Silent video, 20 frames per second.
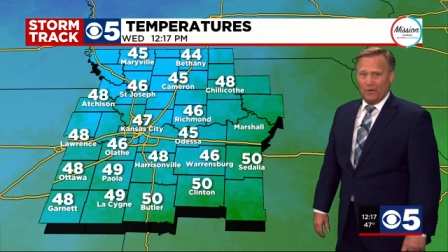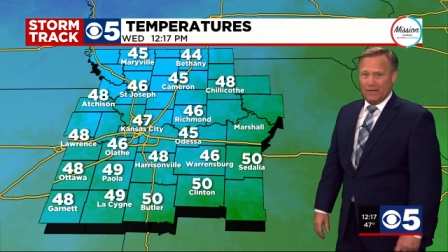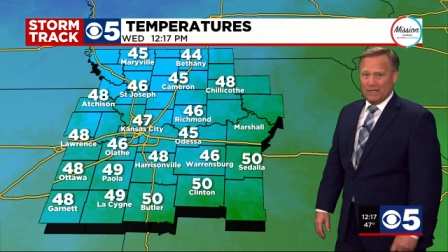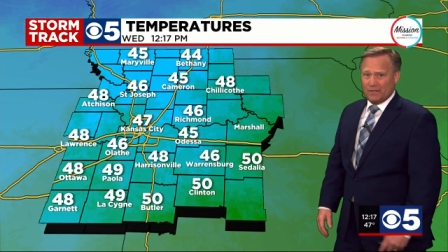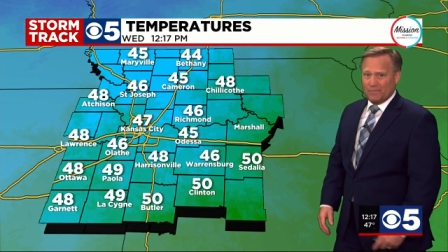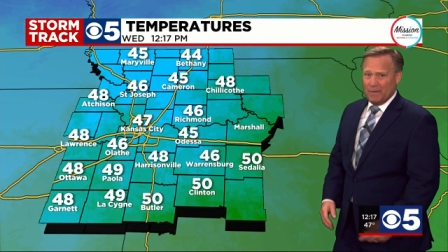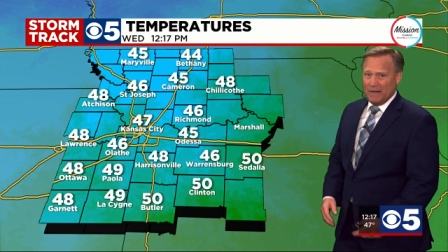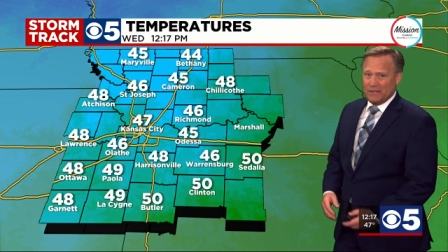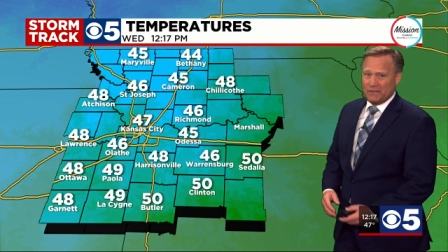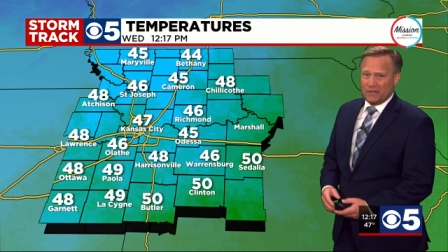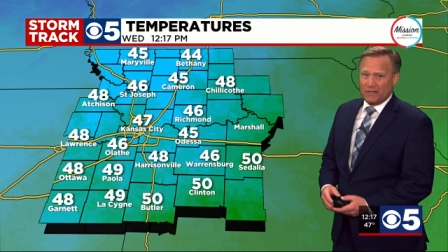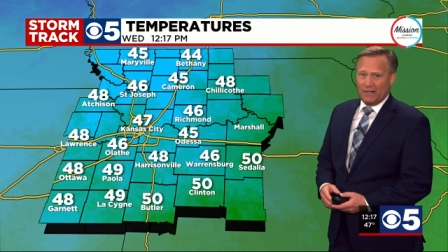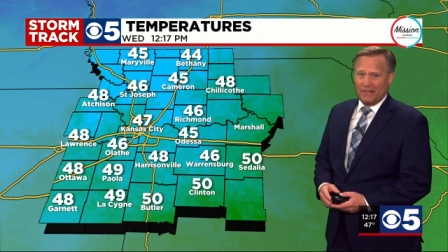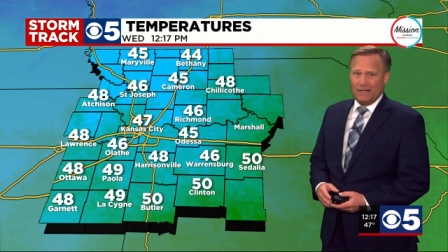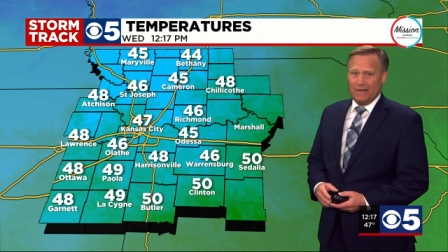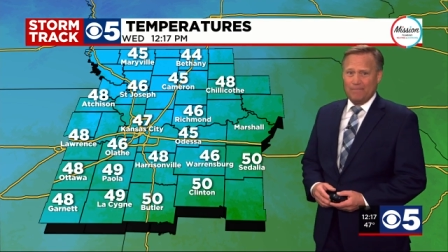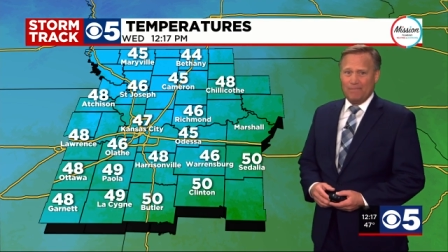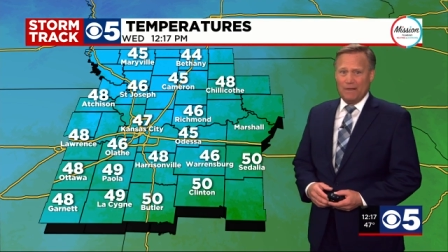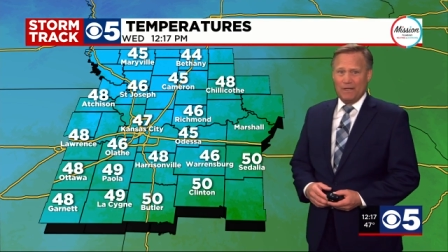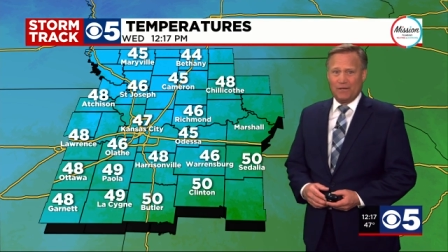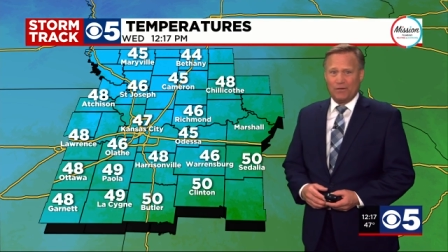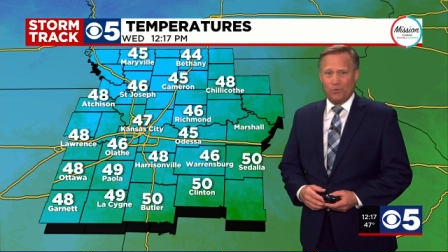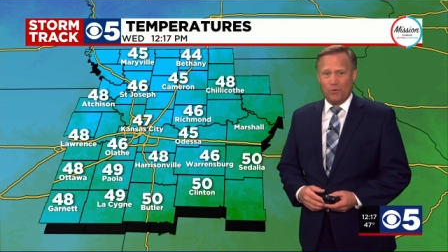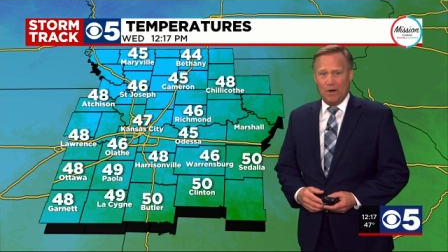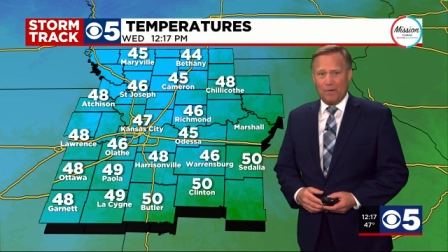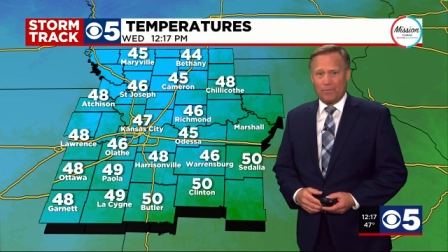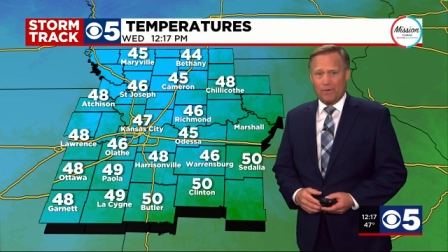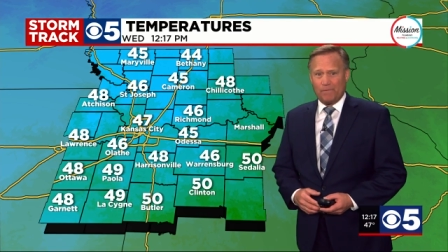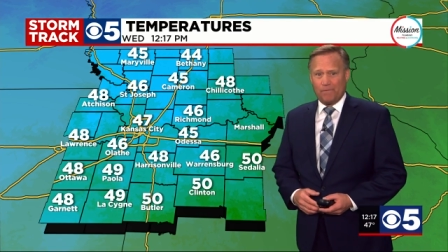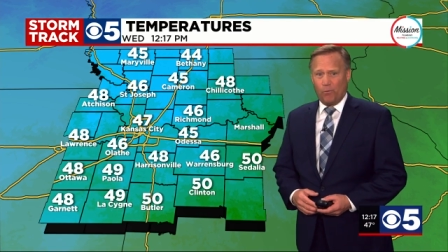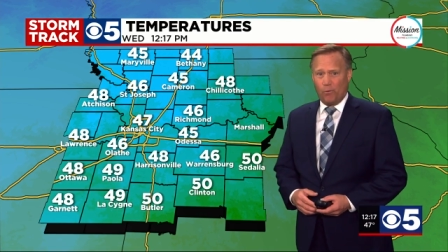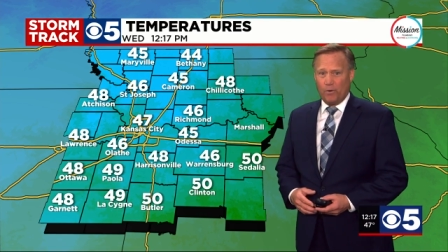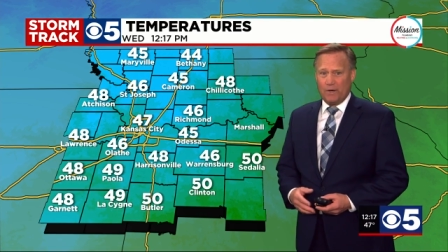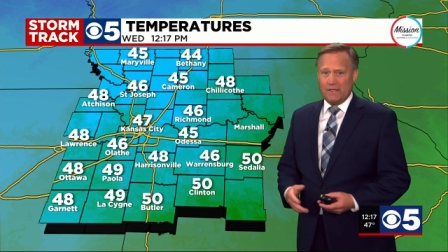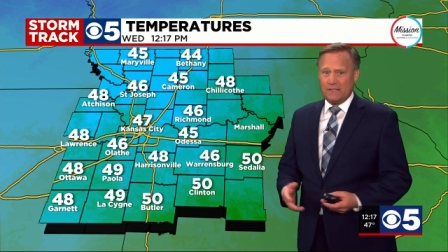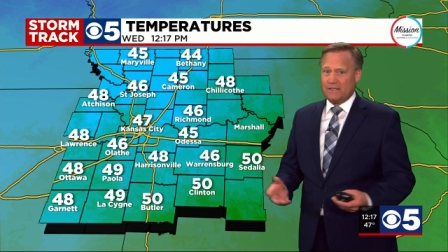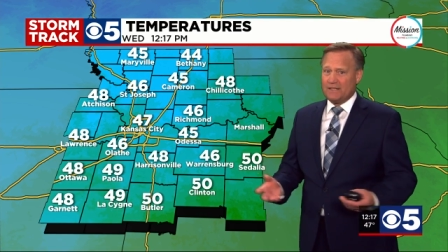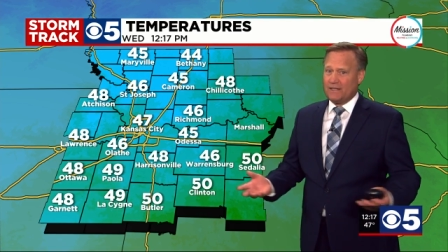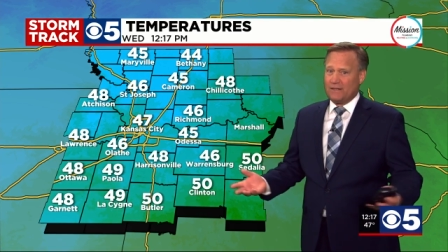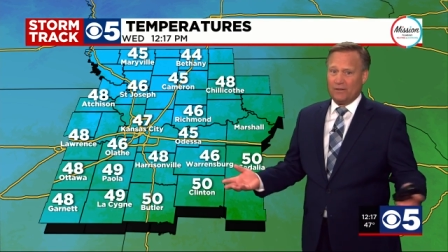it's basically mid to upper
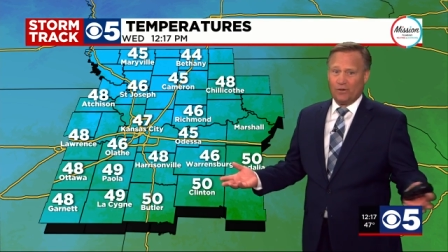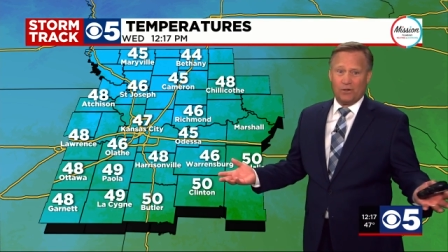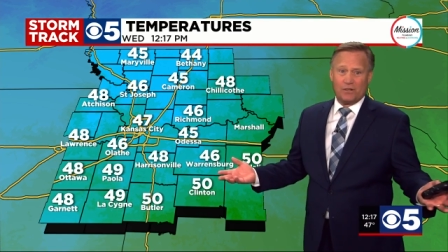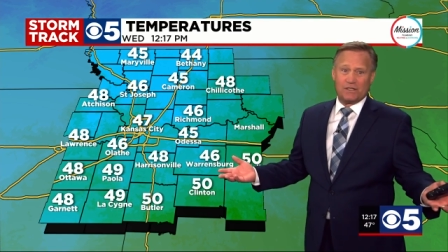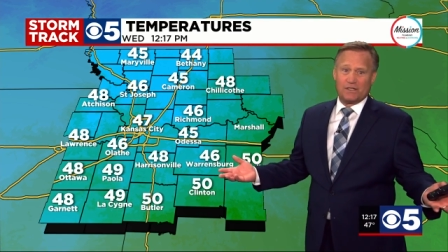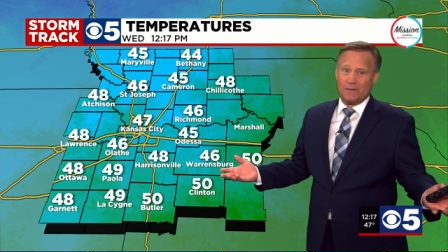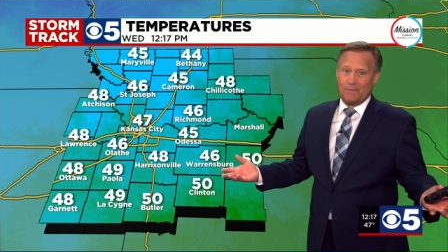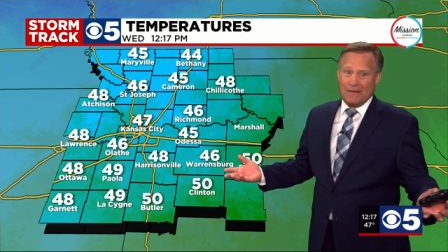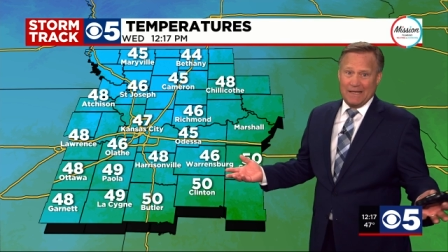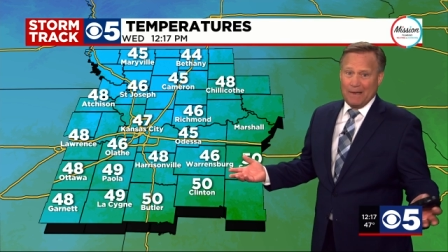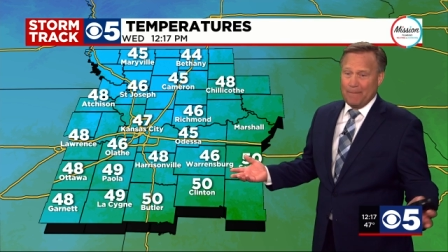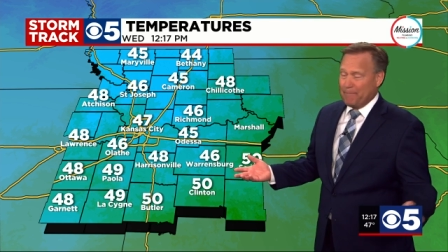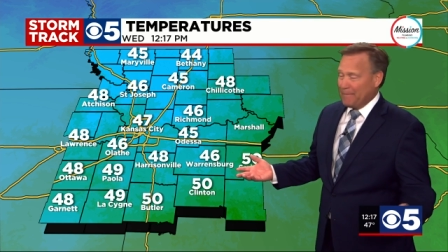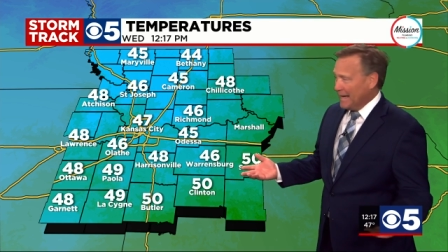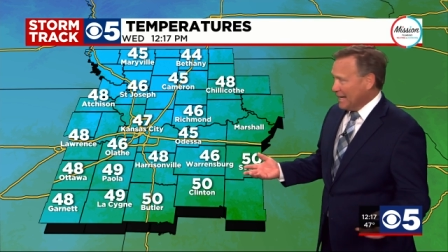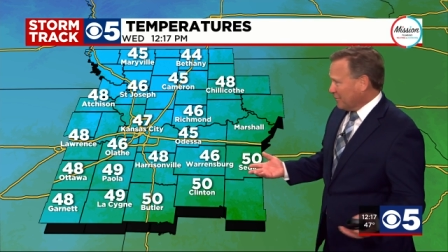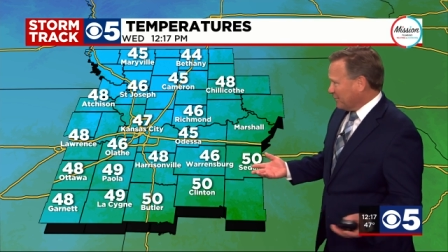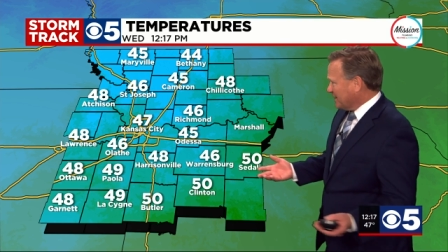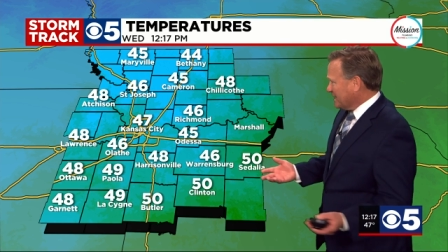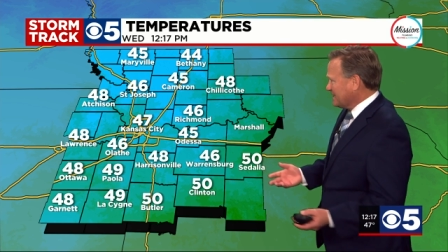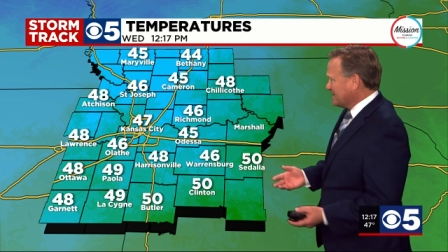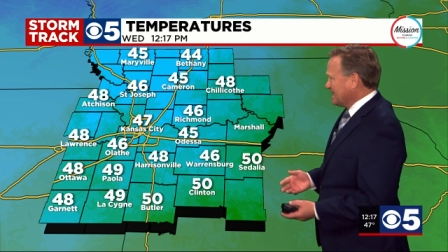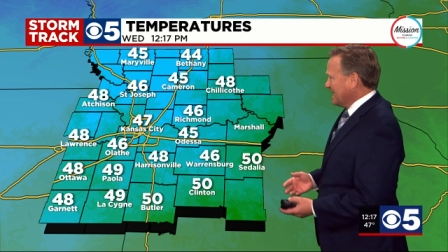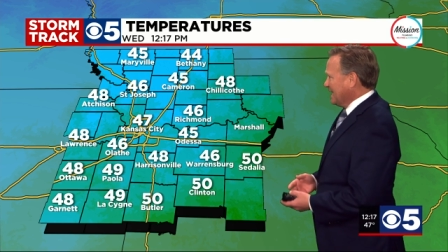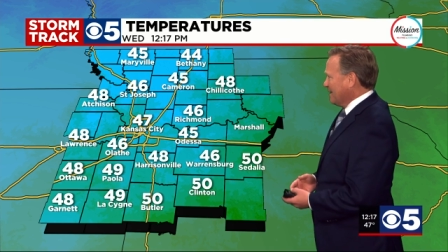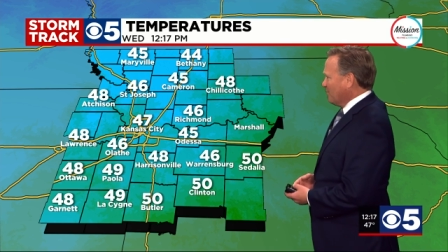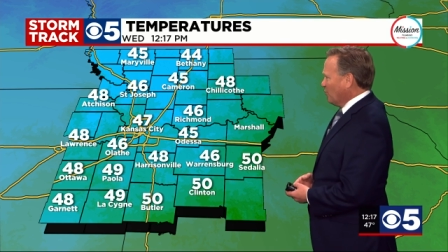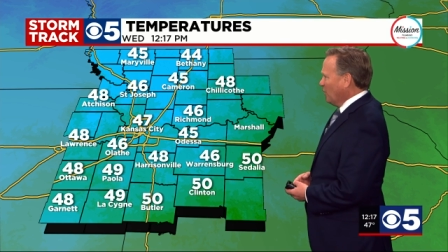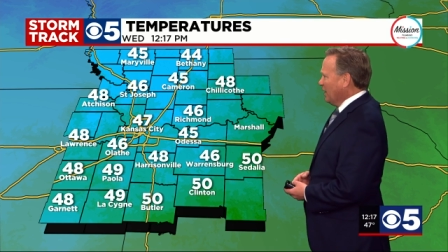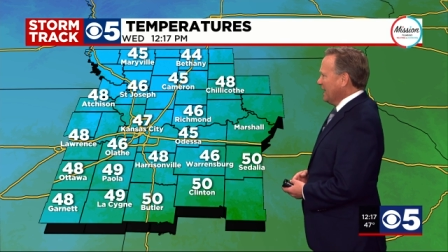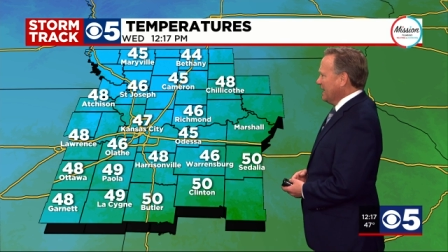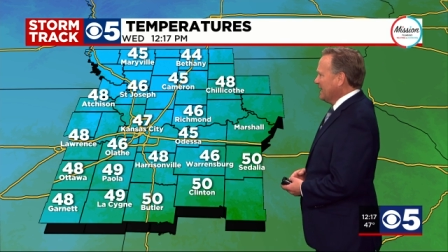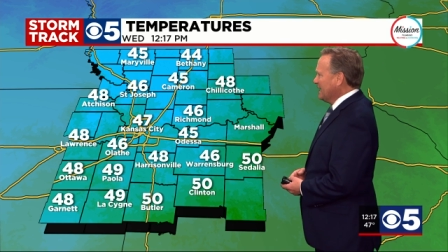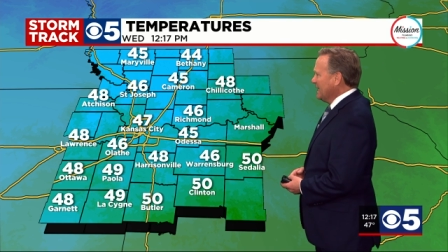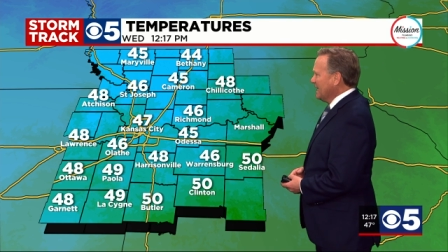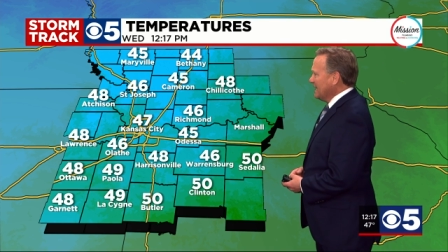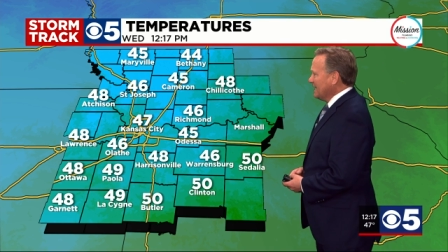40s and it looks to be about the same way.